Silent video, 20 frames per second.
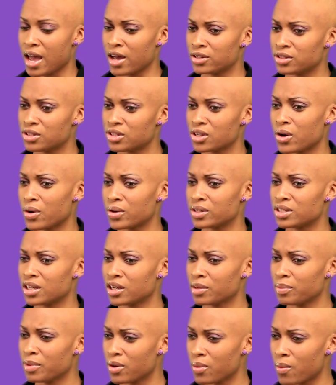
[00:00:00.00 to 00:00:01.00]
and so it
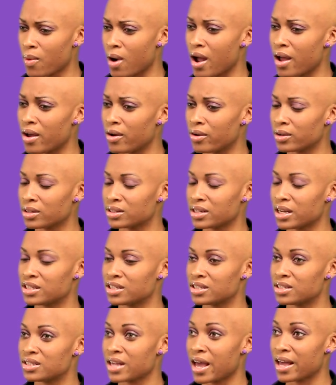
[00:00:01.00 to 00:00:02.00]
took me a while because
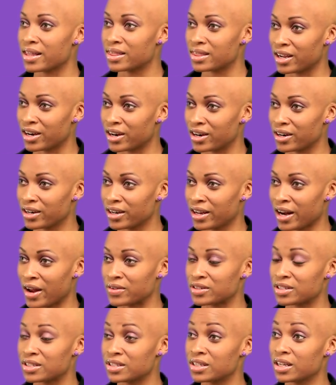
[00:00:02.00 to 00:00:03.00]
i just sat there
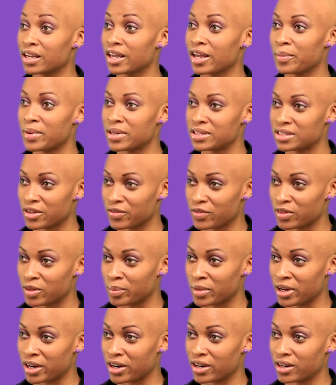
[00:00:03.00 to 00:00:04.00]
and i was just looking at myself
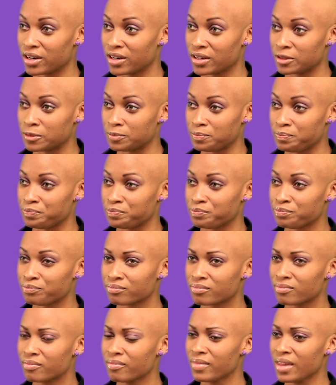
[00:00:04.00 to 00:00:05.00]
in the mirror
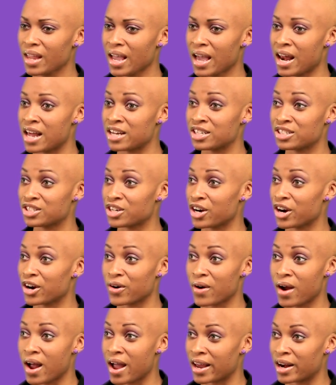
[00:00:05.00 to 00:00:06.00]
and I just
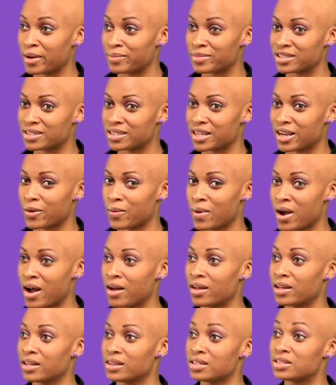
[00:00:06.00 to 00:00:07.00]
start crying. I'm just like,
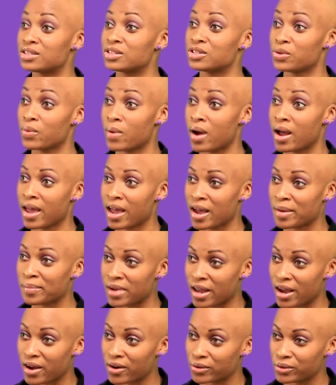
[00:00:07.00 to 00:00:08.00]
wow, like this is who I
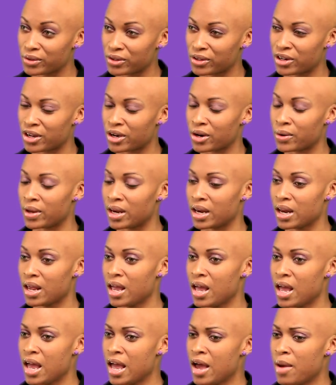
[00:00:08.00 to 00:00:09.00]
am now, you know.
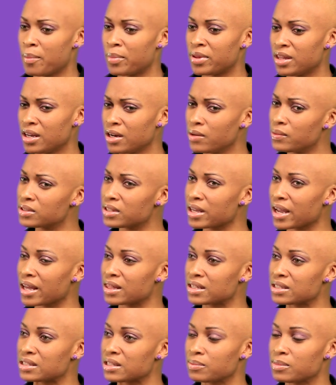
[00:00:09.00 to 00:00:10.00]
And but then it was like
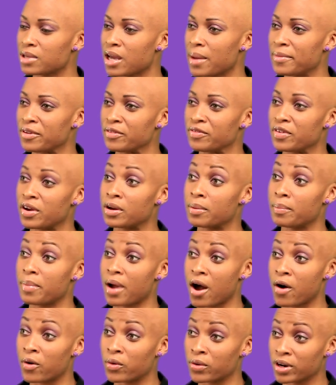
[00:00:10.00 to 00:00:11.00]
at the same time, it felt
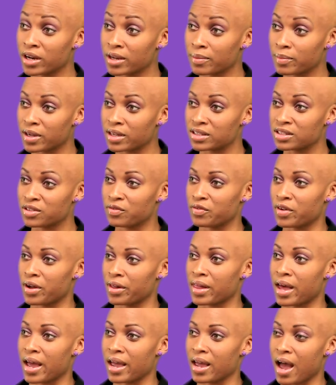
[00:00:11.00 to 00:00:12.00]
empowering because it
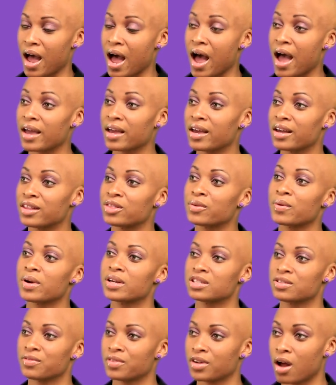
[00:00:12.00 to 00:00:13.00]
felt like I cut the
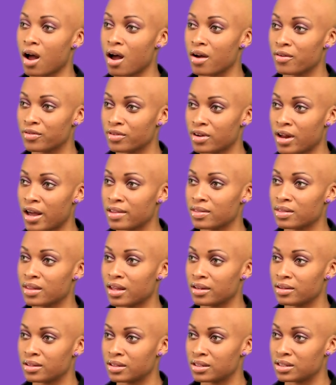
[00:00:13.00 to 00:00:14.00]
rest of it off,
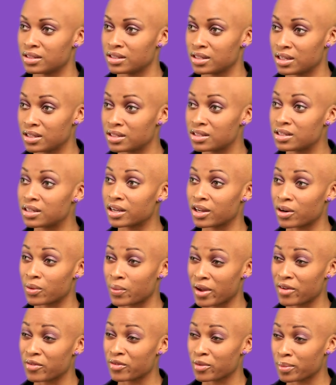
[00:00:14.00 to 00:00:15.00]
not that the disease took
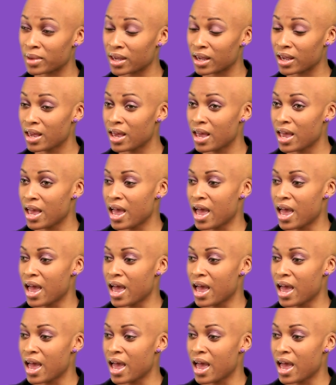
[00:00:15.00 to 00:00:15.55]
it away from me.